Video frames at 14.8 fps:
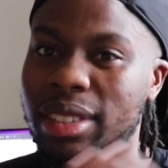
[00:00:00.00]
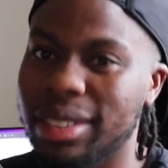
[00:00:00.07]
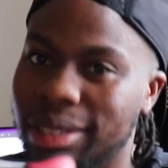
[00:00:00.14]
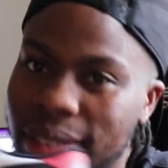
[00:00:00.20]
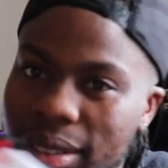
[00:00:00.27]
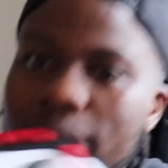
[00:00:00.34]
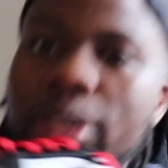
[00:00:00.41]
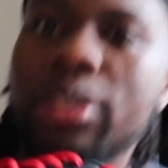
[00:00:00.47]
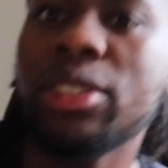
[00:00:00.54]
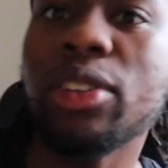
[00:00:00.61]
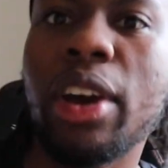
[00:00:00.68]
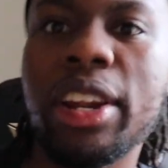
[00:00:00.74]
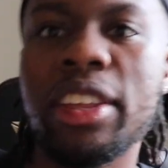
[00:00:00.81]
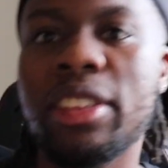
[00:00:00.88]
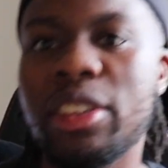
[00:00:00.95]
and it's
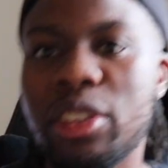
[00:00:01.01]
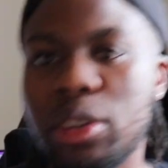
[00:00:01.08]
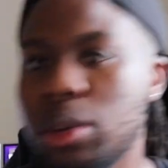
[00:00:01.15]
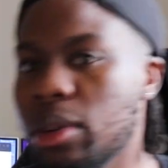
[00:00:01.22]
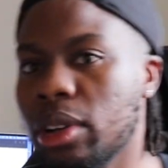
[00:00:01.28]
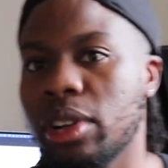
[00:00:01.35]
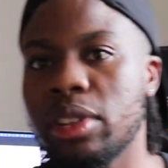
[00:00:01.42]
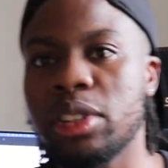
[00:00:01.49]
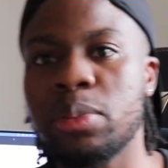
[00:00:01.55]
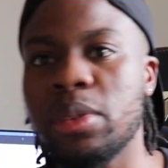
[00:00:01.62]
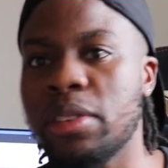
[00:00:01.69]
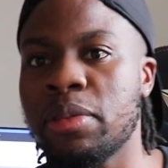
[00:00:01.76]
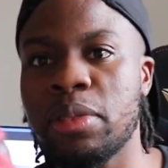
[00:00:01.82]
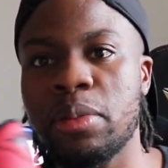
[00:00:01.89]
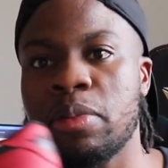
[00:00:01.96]
not anything new, I know there's been
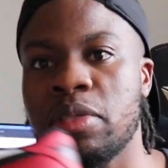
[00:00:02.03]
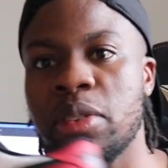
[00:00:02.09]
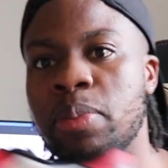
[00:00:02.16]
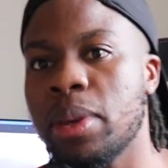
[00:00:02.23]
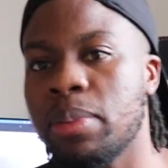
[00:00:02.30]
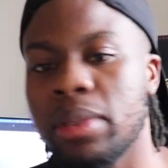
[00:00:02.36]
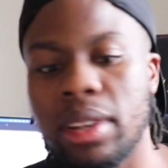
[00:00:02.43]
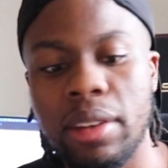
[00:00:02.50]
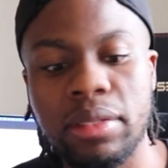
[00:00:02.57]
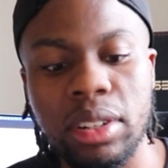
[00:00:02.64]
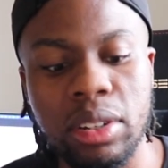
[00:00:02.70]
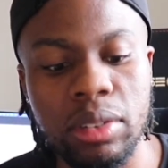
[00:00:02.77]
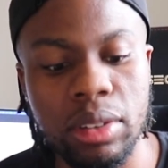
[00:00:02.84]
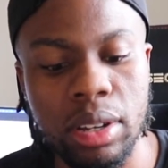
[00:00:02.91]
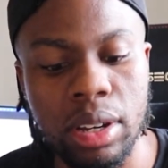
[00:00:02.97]
a few people that have
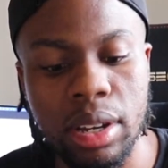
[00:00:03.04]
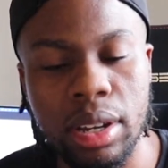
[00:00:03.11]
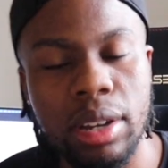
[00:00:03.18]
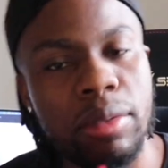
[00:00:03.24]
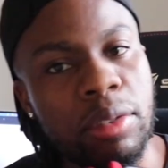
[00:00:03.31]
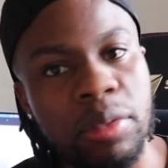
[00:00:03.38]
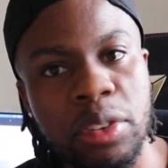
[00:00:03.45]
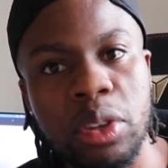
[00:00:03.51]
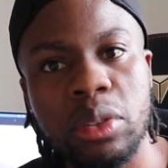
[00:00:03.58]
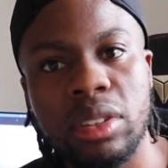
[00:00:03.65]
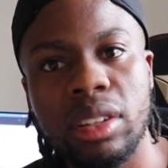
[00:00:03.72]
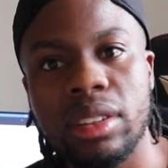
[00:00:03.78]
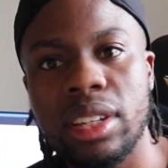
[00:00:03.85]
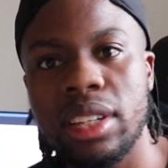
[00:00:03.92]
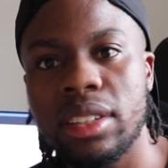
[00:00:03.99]
done reviews
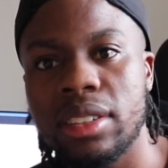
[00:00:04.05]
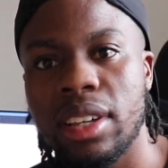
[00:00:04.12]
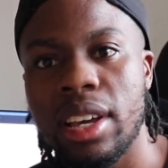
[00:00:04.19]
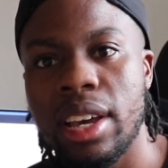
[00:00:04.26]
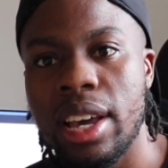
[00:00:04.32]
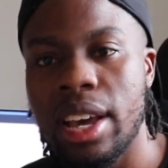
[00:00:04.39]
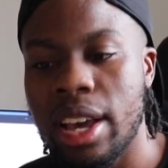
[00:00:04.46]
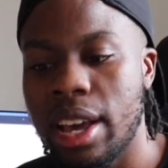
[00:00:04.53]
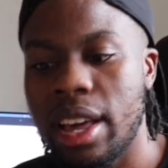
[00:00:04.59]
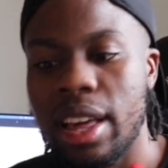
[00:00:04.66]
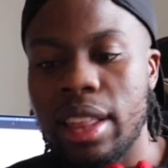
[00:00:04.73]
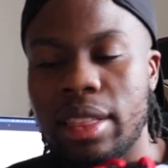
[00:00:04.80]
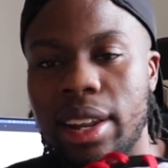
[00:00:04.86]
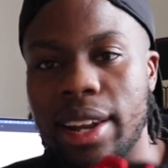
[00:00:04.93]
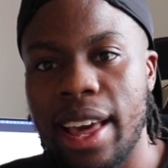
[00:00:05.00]
on these.
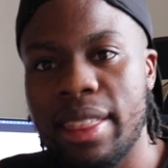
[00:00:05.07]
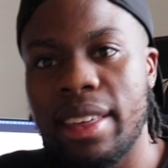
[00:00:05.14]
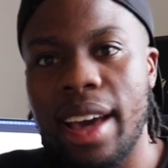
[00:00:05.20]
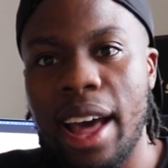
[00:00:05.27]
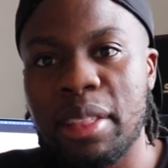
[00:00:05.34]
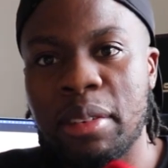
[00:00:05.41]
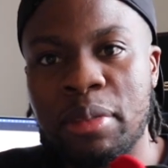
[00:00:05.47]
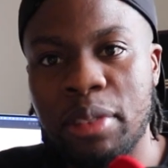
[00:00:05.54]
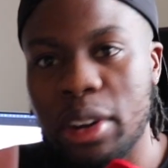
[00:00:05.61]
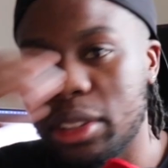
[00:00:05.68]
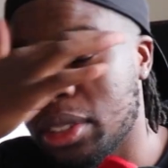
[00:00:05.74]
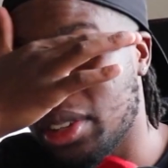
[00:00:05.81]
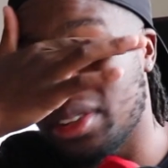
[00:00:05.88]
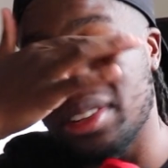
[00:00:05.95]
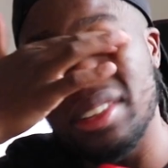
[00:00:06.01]
The leather at the front,
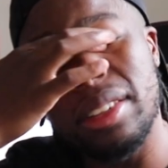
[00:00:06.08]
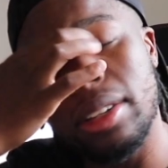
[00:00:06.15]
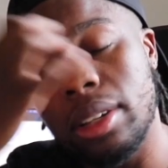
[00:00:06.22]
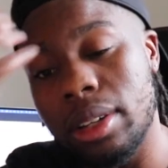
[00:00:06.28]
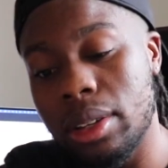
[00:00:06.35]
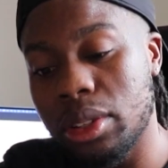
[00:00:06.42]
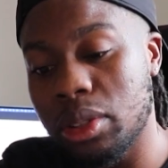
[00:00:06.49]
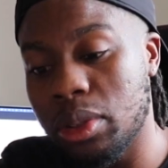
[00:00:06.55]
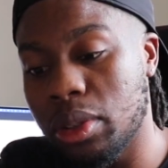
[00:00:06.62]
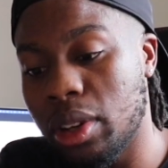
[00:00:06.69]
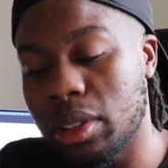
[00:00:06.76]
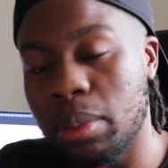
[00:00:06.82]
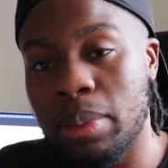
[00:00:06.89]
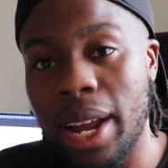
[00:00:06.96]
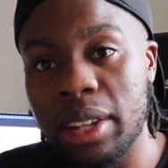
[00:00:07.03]
so you've
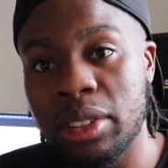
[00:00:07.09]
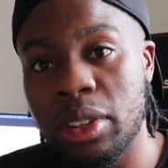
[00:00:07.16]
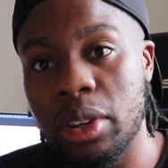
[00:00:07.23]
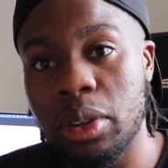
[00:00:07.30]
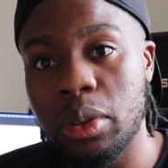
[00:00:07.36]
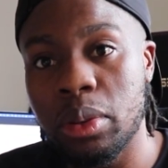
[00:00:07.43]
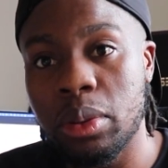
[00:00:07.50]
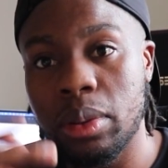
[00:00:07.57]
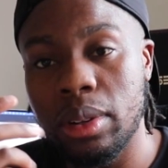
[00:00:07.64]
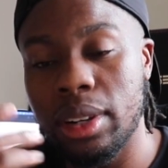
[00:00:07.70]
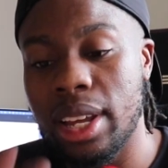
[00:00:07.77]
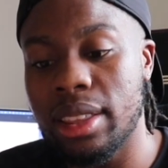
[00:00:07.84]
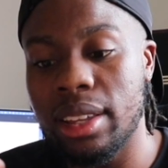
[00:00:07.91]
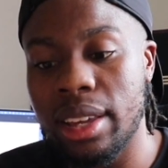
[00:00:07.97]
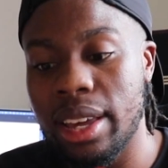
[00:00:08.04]
got the black toe leather